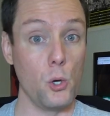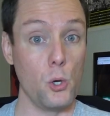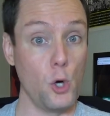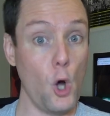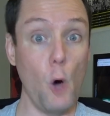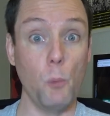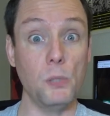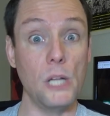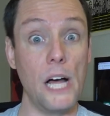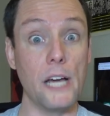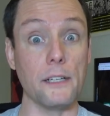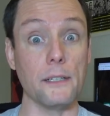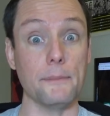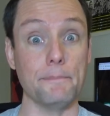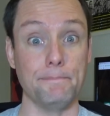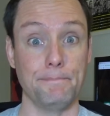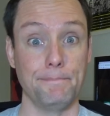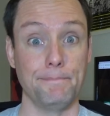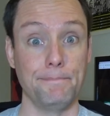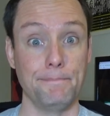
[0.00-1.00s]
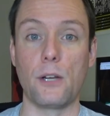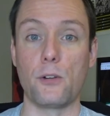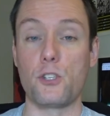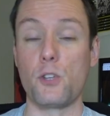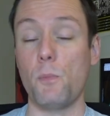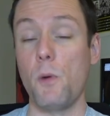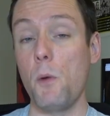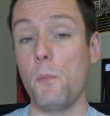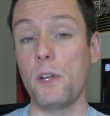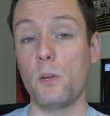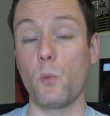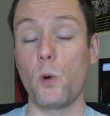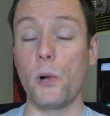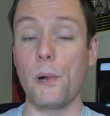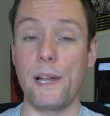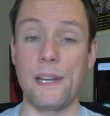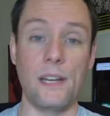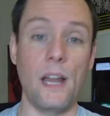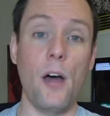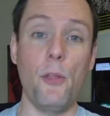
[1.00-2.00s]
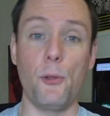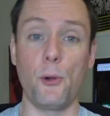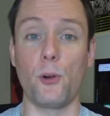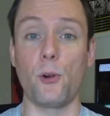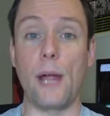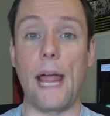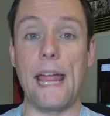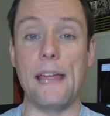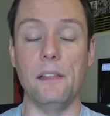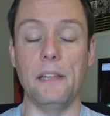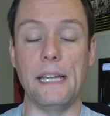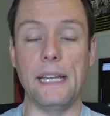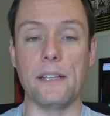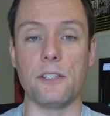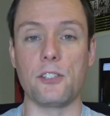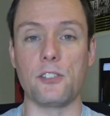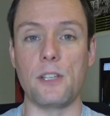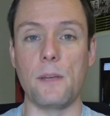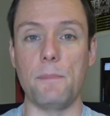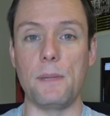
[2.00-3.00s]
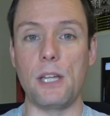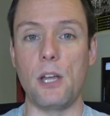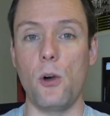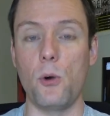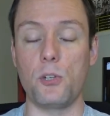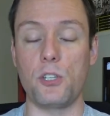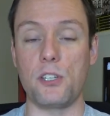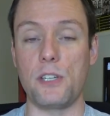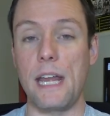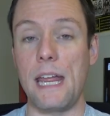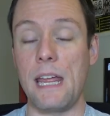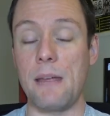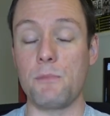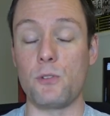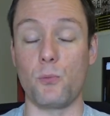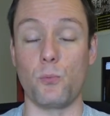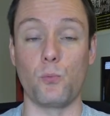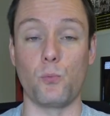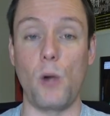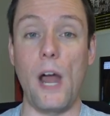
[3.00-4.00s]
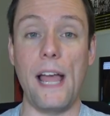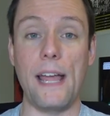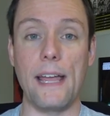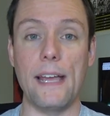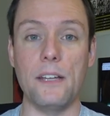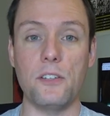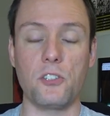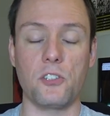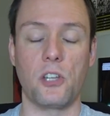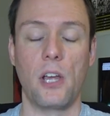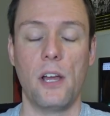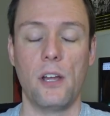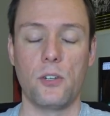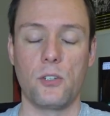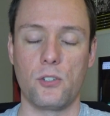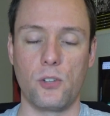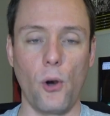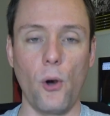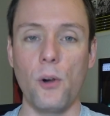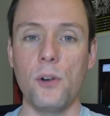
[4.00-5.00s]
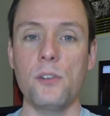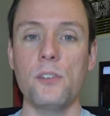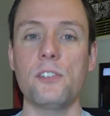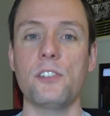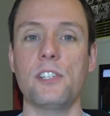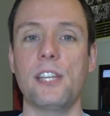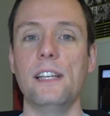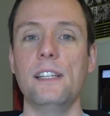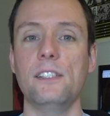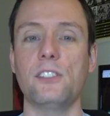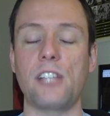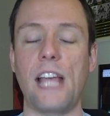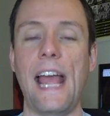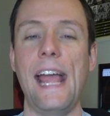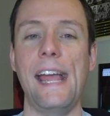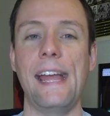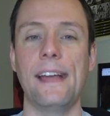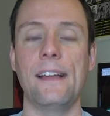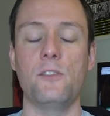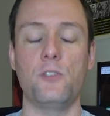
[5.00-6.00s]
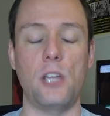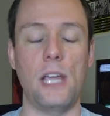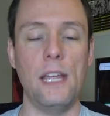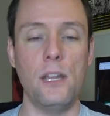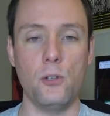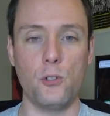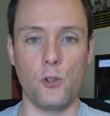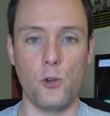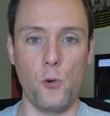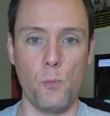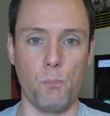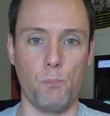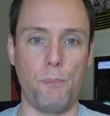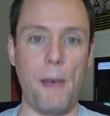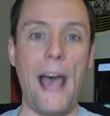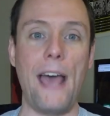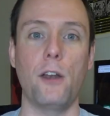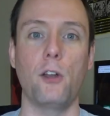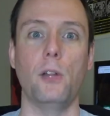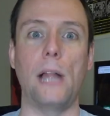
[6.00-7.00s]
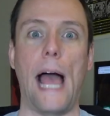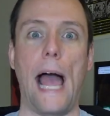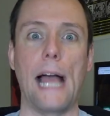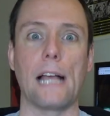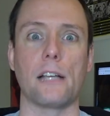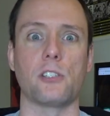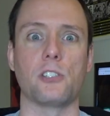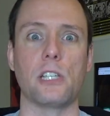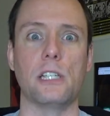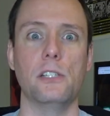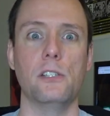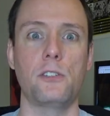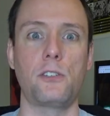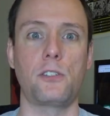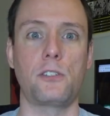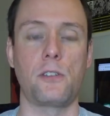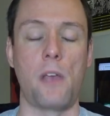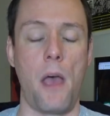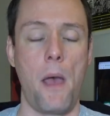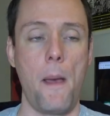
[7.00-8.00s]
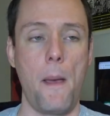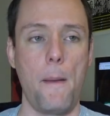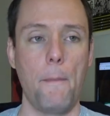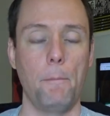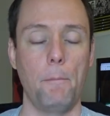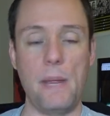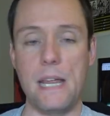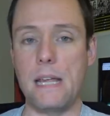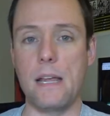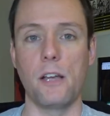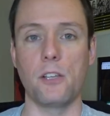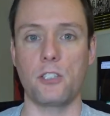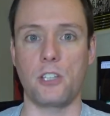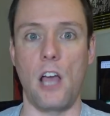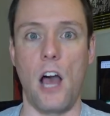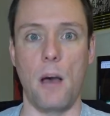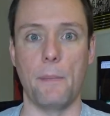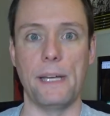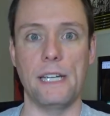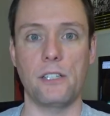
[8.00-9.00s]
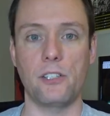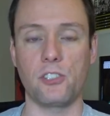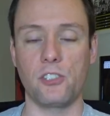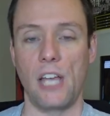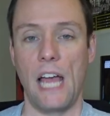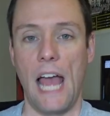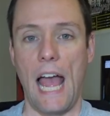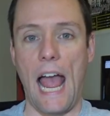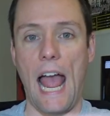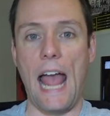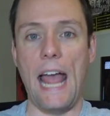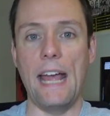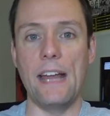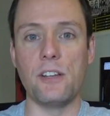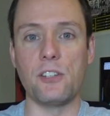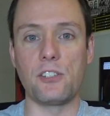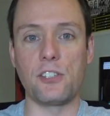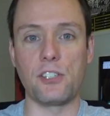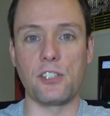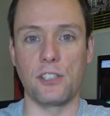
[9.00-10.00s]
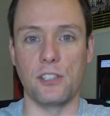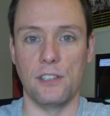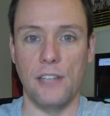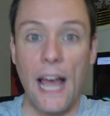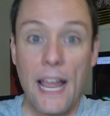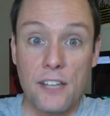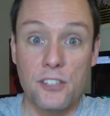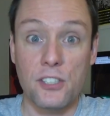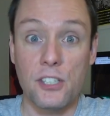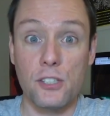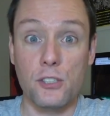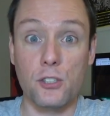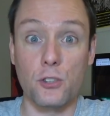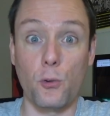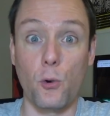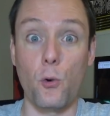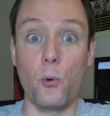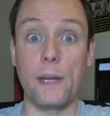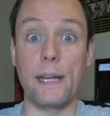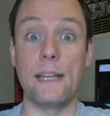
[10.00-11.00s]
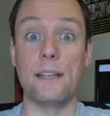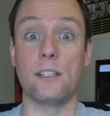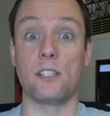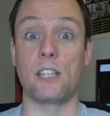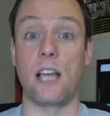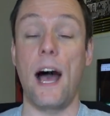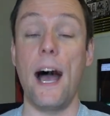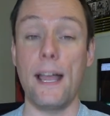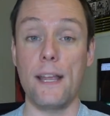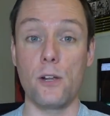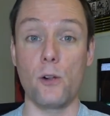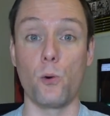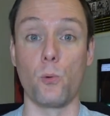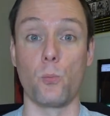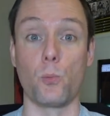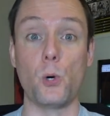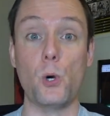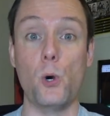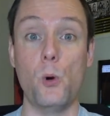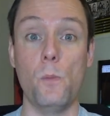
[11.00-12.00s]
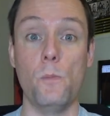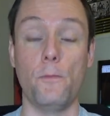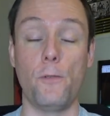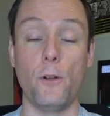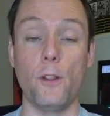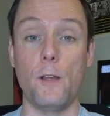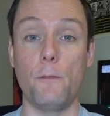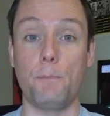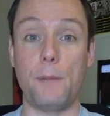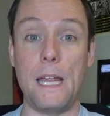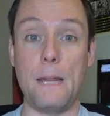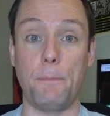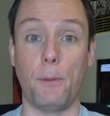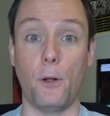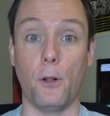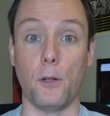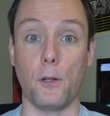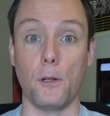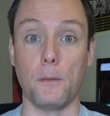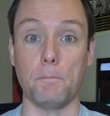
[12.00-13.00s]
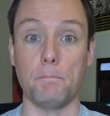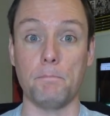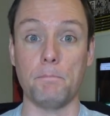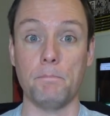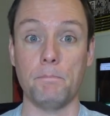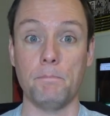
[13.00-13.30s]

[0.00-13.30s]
No blood. There's a moment where another alien symbiote named Riot turns his hands into battle axes, because comics, and slices through an entire room full of people.